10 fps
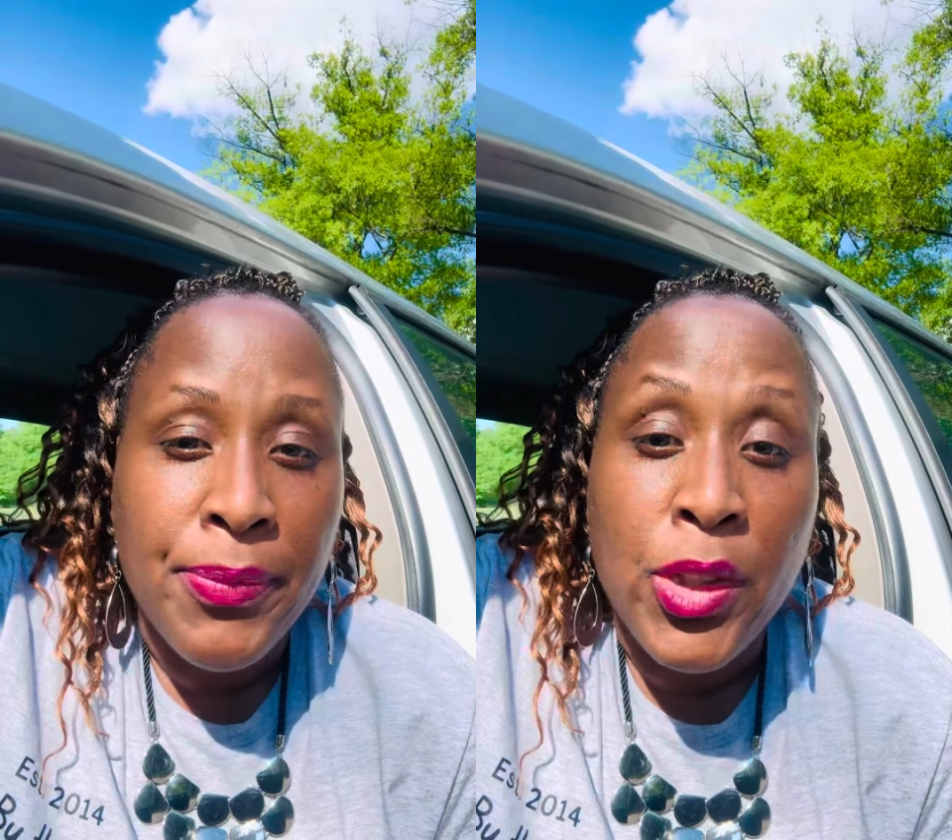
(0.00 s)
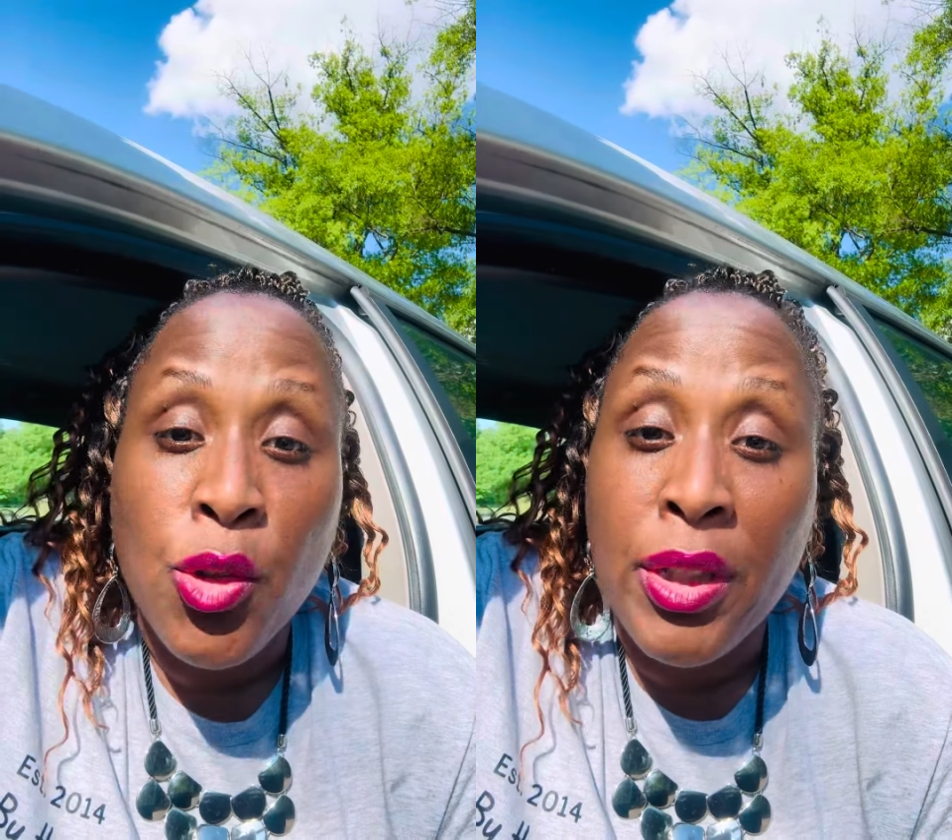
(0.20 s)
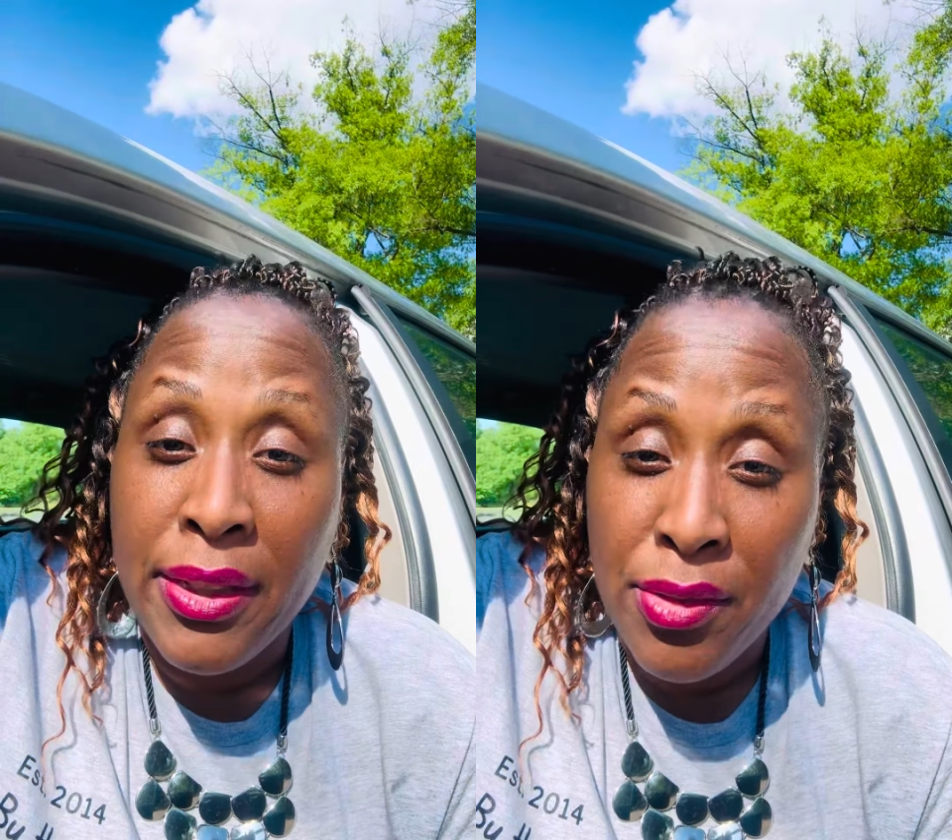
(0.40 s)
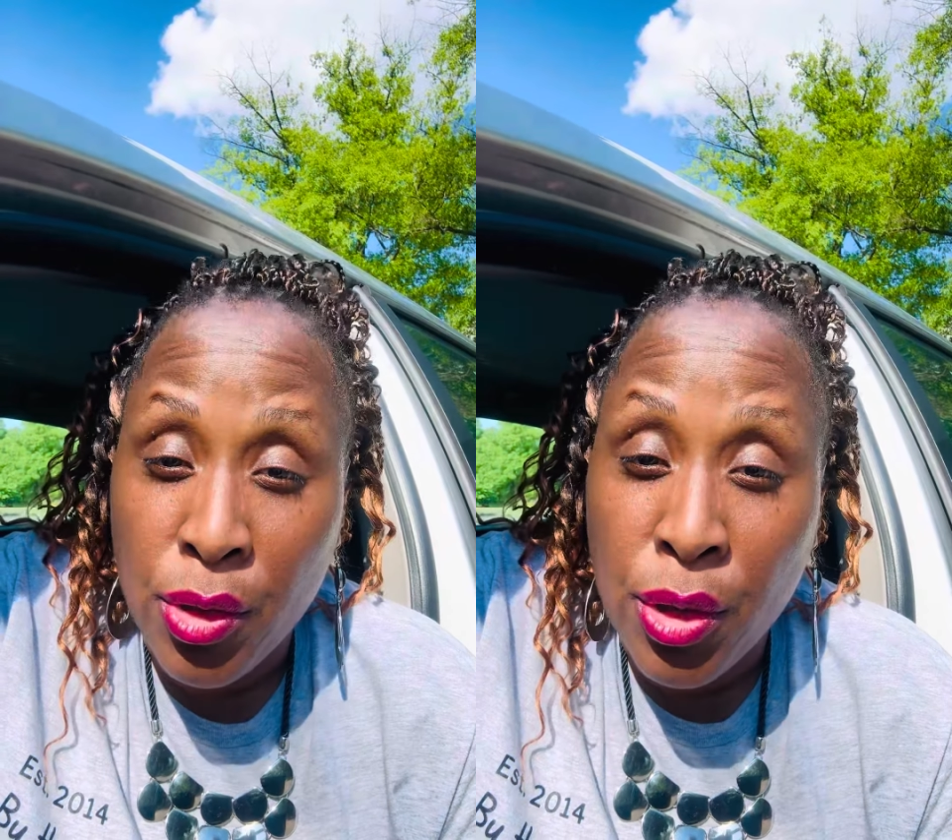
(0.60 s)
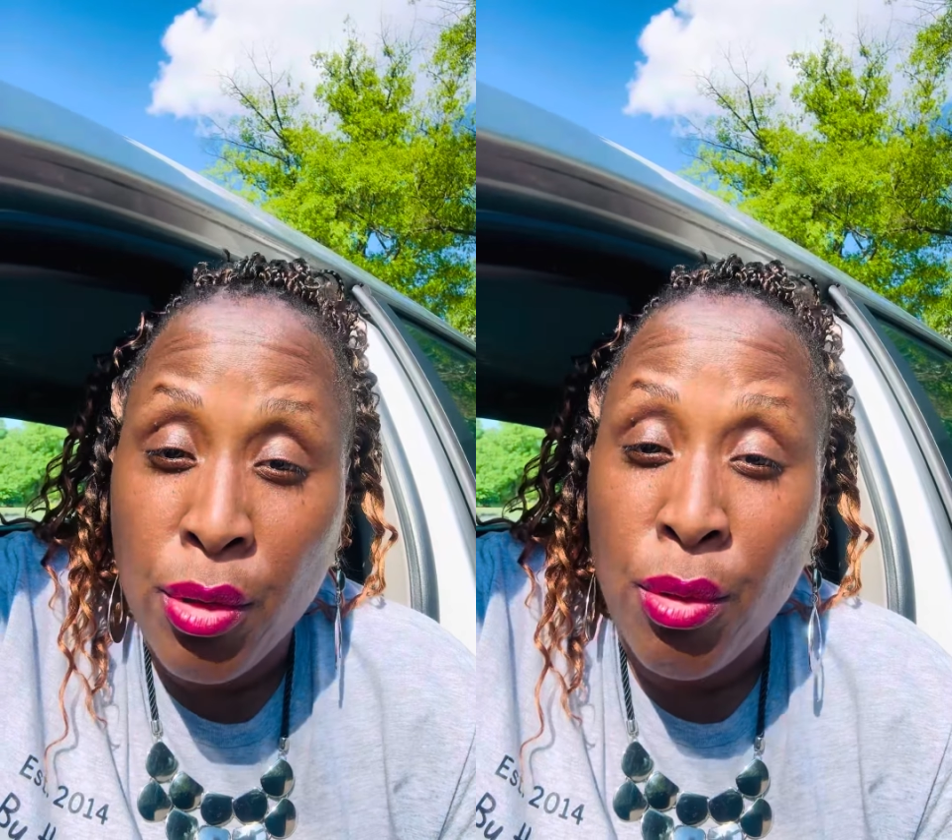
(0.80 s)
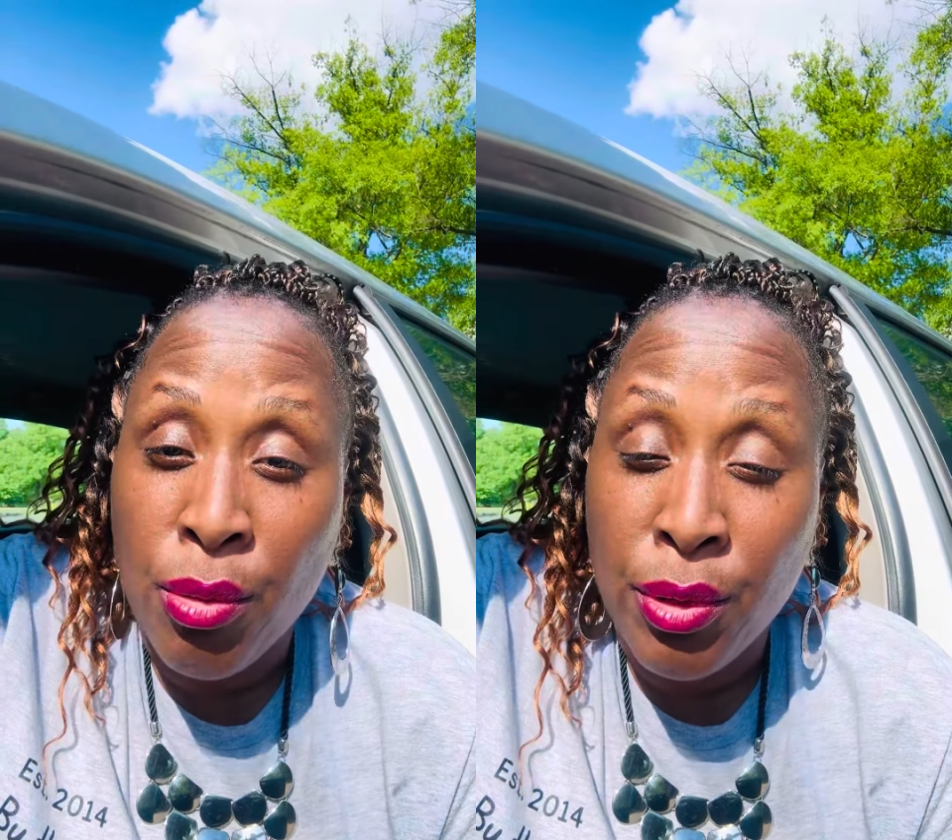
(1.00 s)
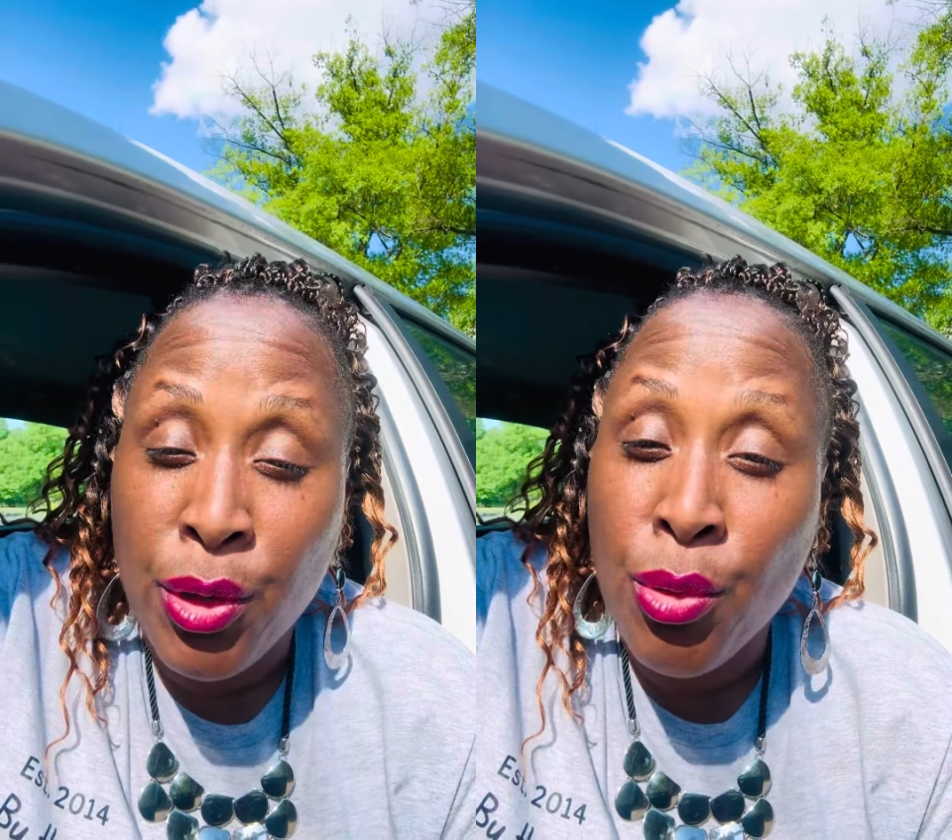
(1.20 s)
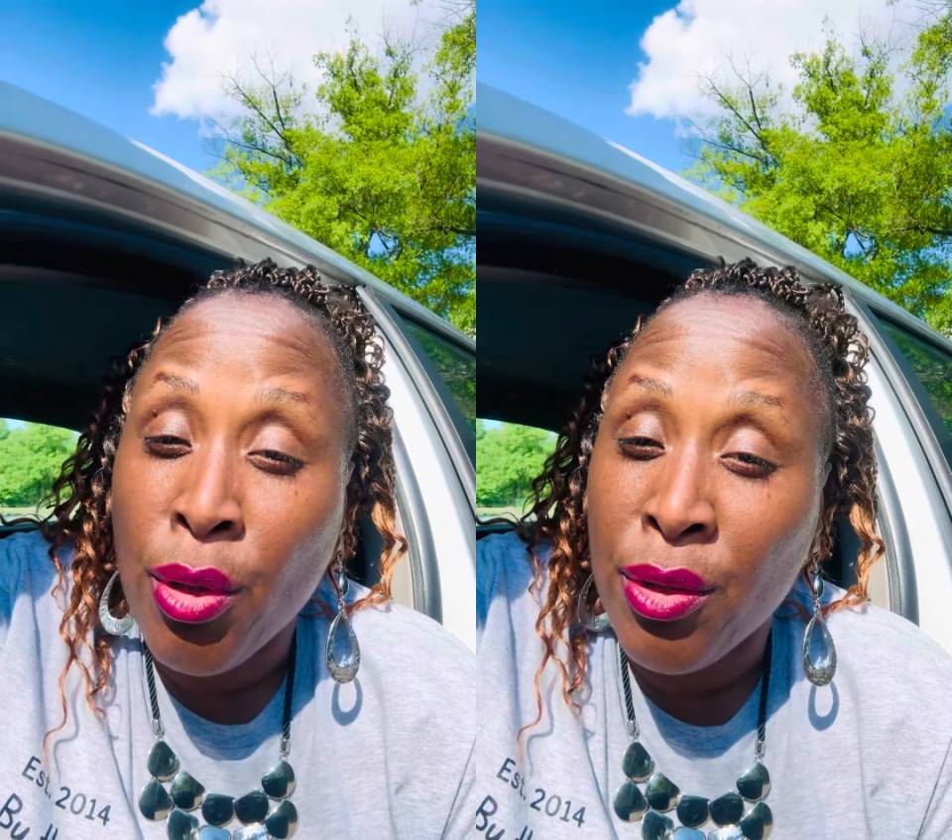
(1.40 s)
Your gifts are your own.
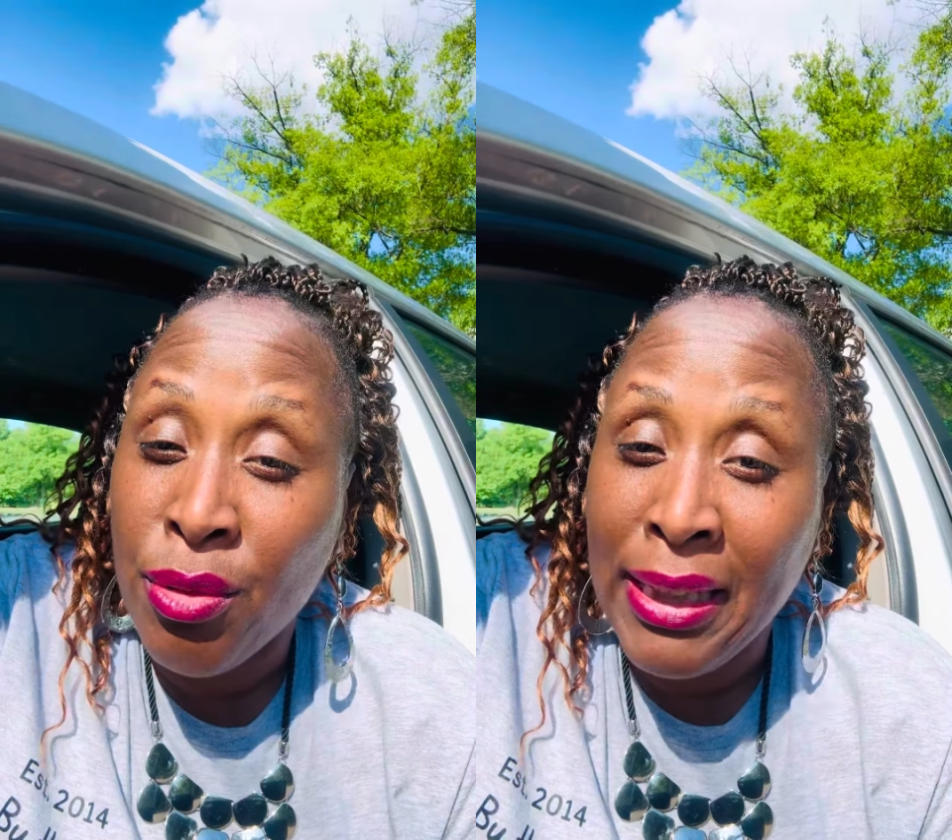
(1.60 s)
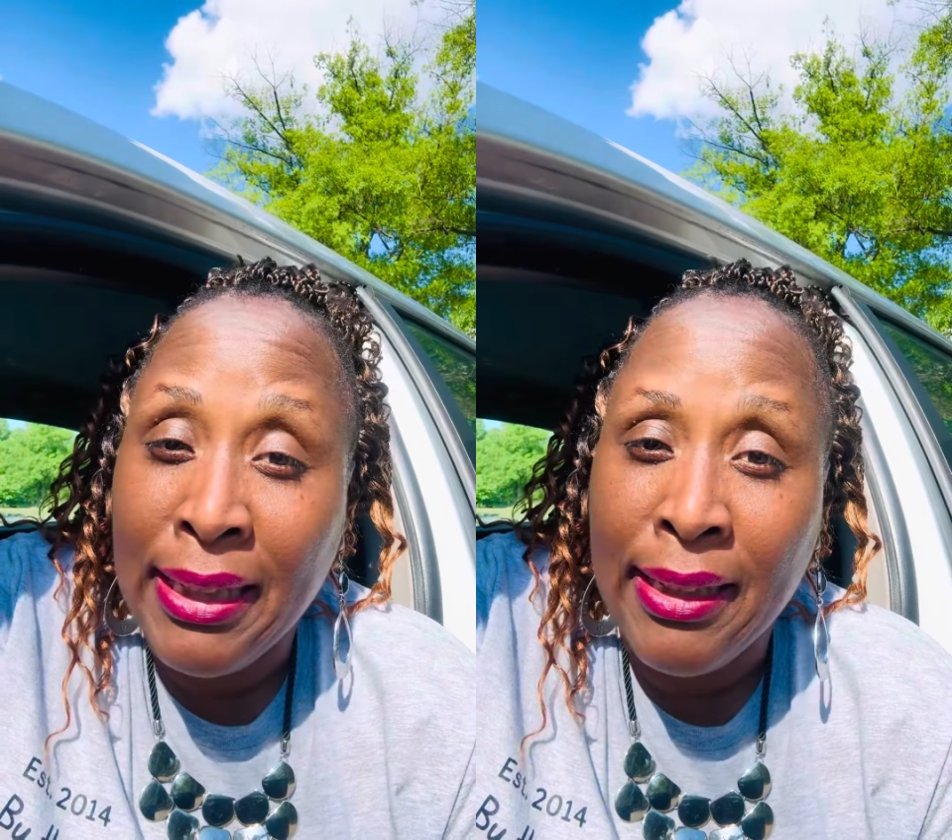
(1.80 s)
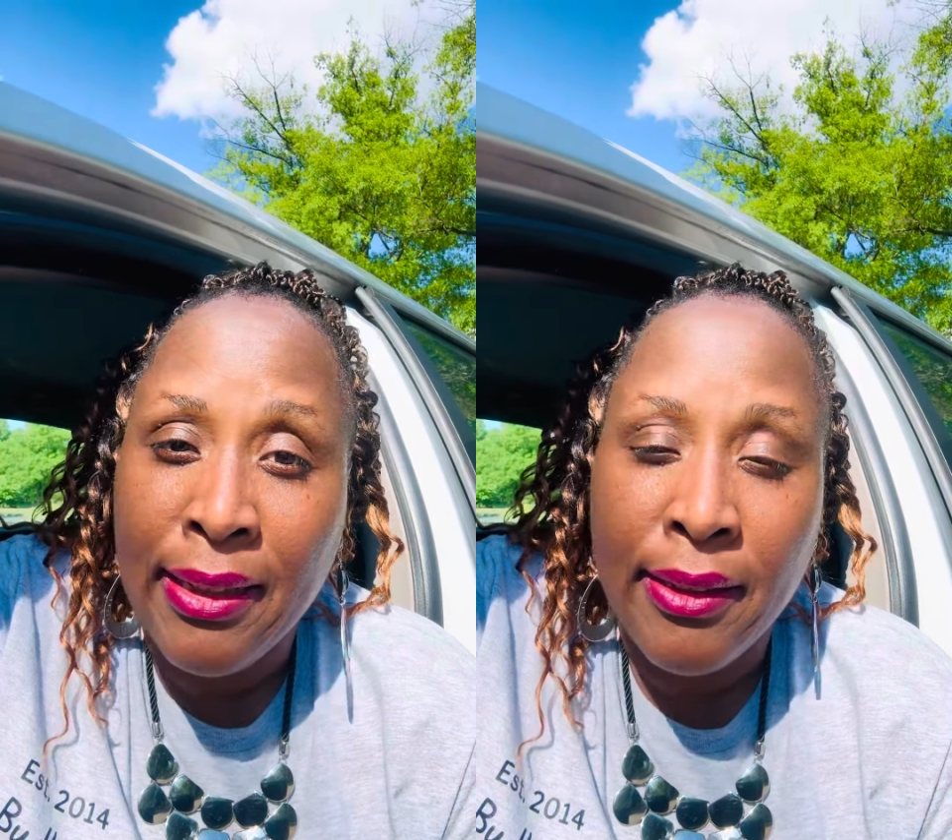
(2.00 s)
You are unique.